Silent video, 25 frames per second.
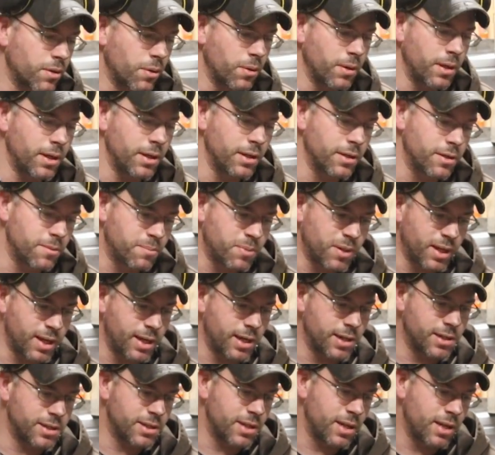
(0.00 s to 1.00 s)
according to the
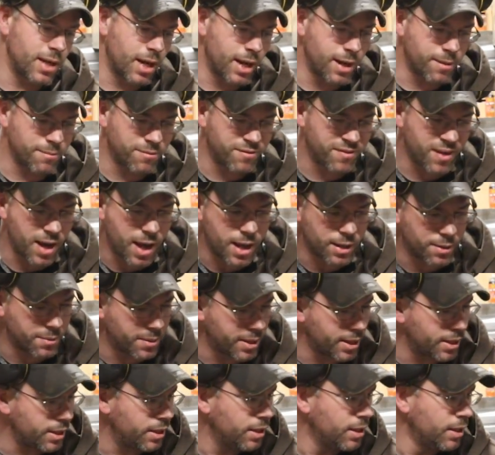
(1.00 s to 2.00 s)
plans that I am
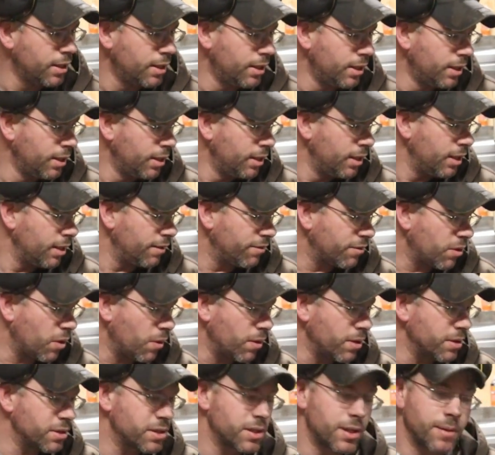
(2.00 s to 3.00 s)
following. Of
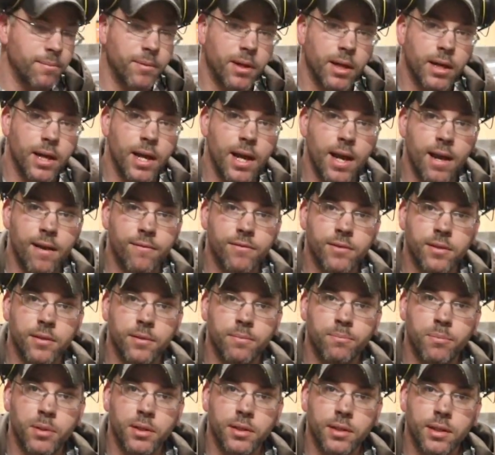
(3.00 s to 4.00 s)
course, I'm going to have
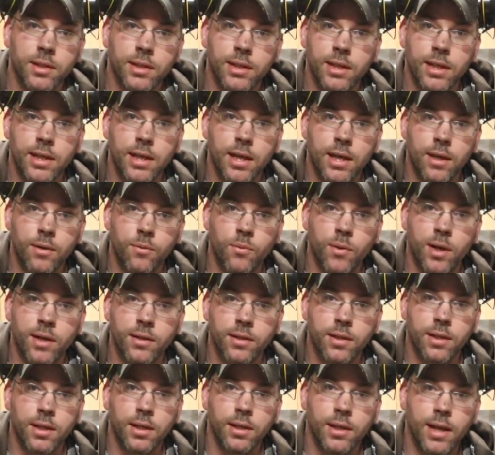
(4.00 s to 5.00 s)
to put the uh,
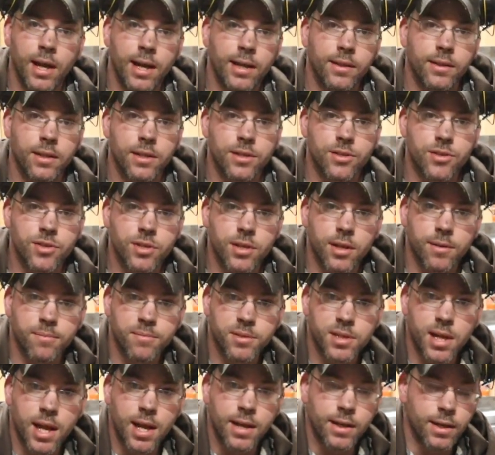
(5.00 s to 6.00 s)
weld the eighth inch
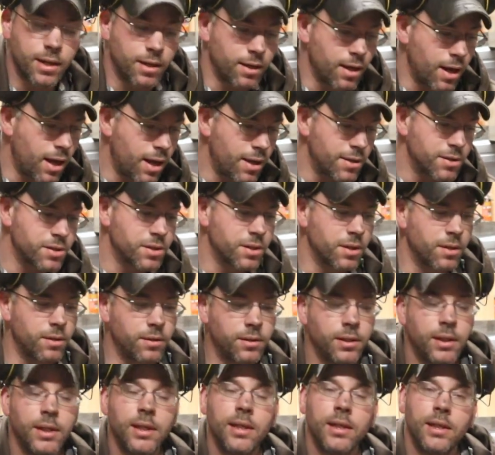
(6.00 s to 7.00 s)
shims on there
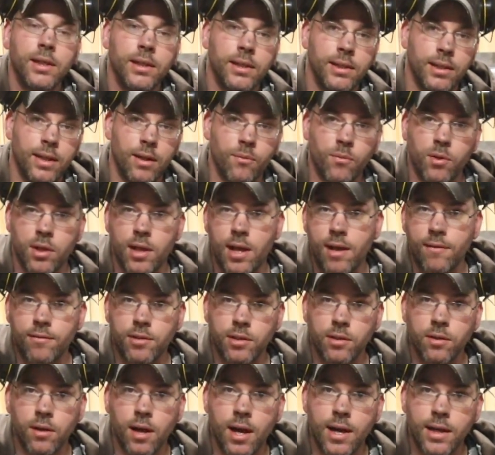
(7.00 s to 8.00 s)
also. Then we'll have
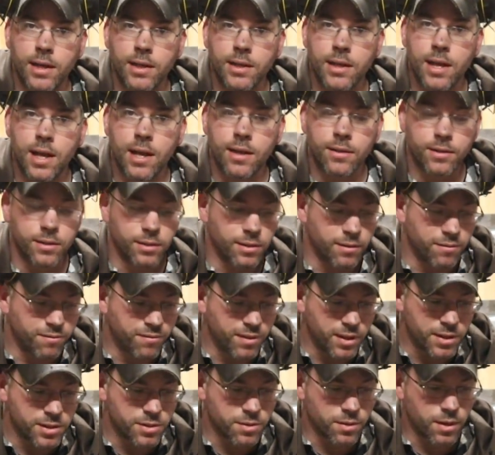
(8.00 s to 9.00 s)
to grind it down till it
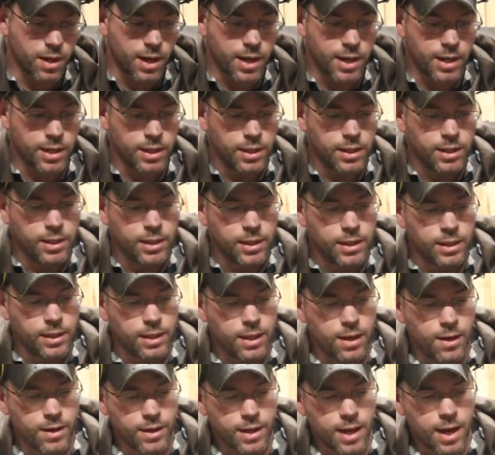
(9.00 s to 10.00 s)
fits right.
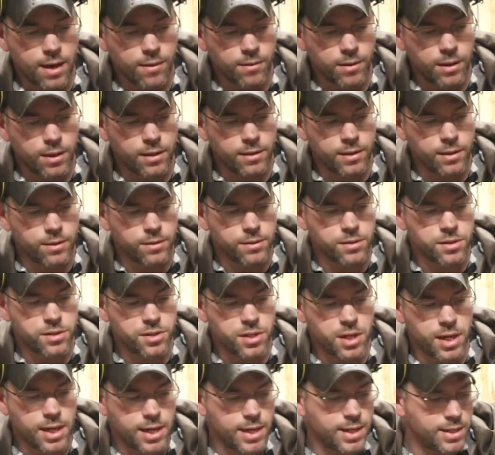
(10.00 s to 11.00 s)
Now I got rid of those
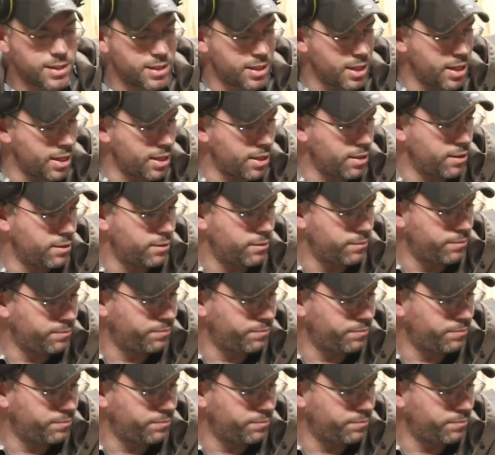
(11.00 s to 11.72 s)
cheesy,